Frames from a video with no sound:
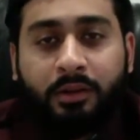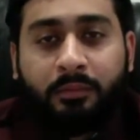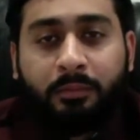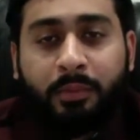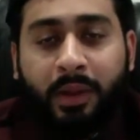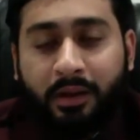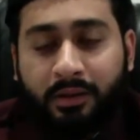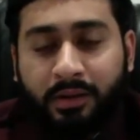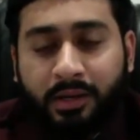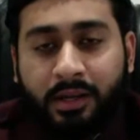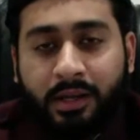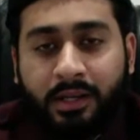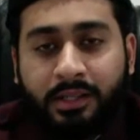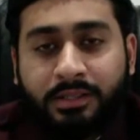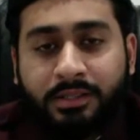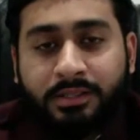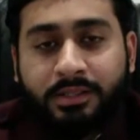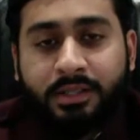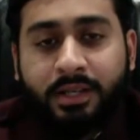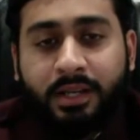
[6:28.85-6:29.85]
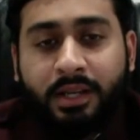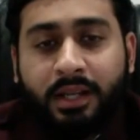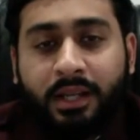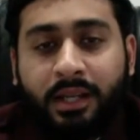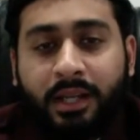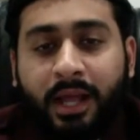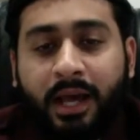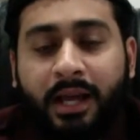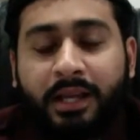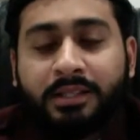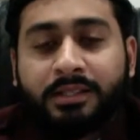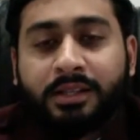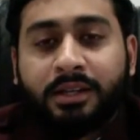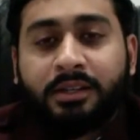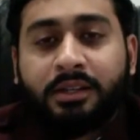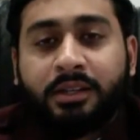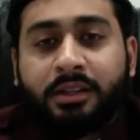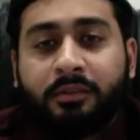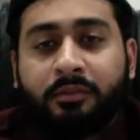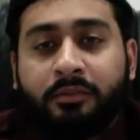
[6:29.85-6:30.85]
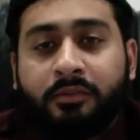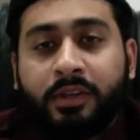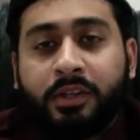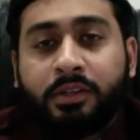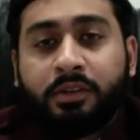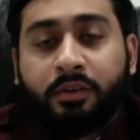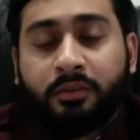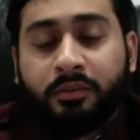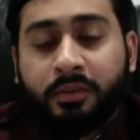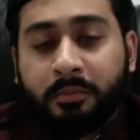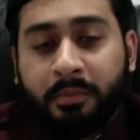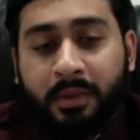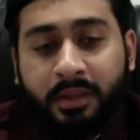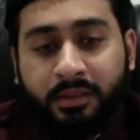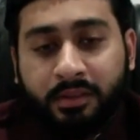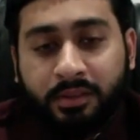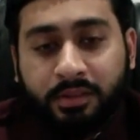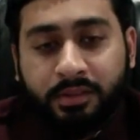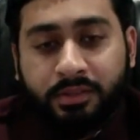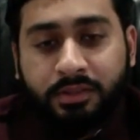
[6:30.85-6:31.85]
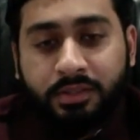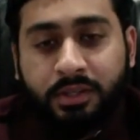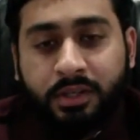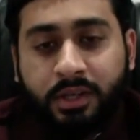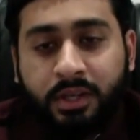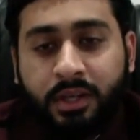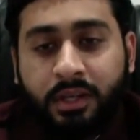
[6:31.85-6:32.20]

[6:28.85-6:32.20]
Paradise lies under the feet of the mothers.